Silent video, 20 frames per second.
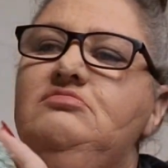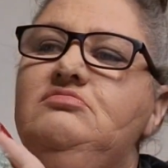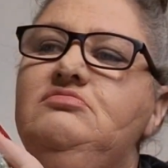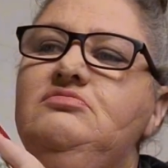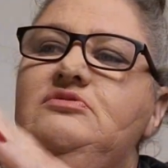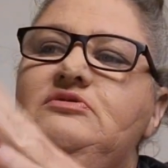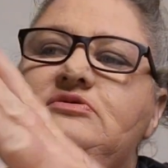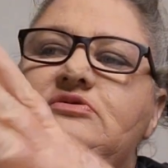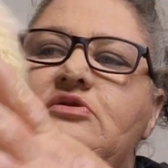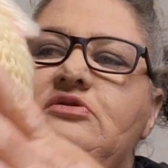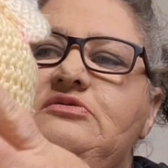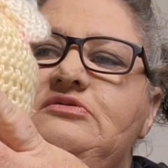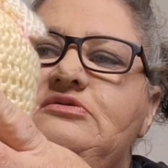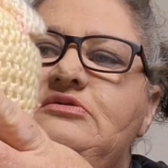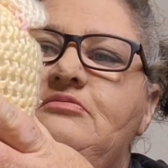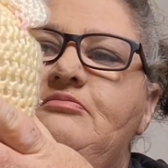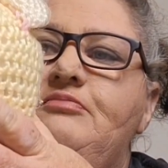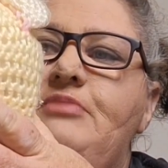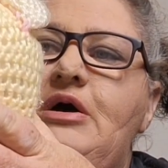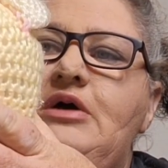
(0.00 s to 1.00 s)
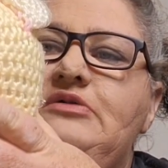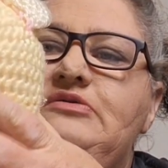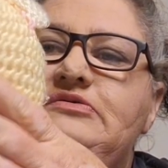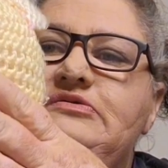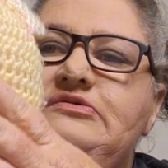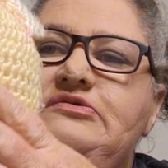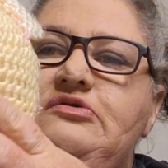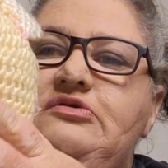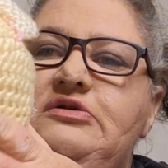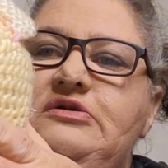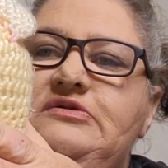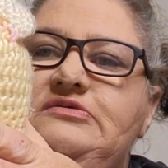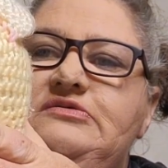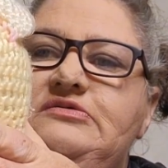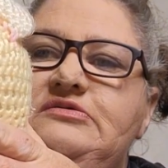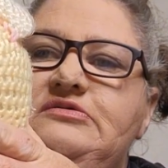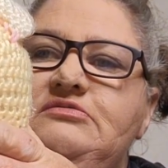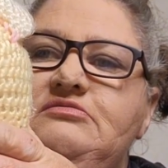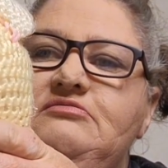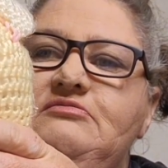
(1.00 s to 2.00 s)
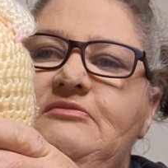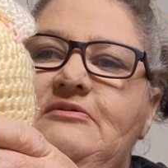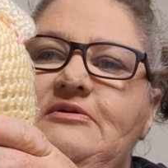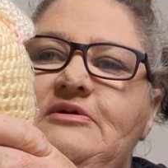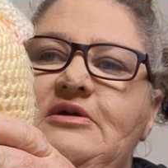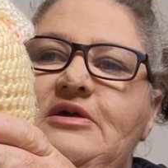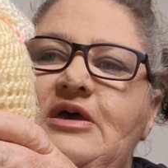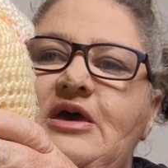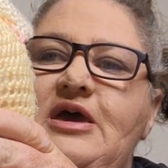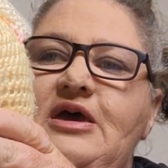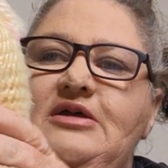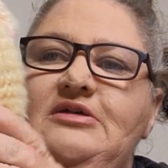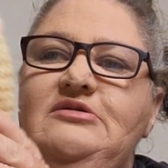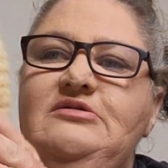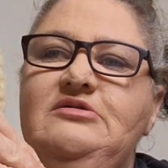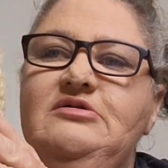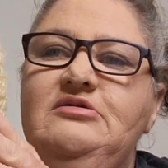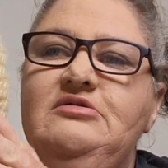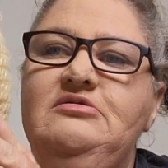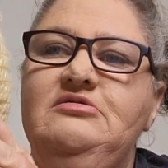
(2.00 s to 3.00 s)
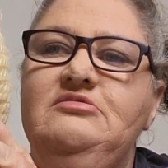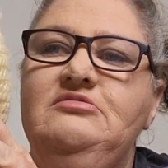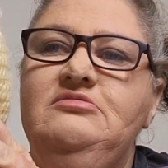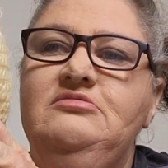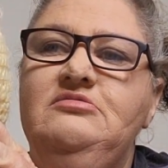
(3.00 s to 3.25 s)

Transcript: sewed some buttons on his head and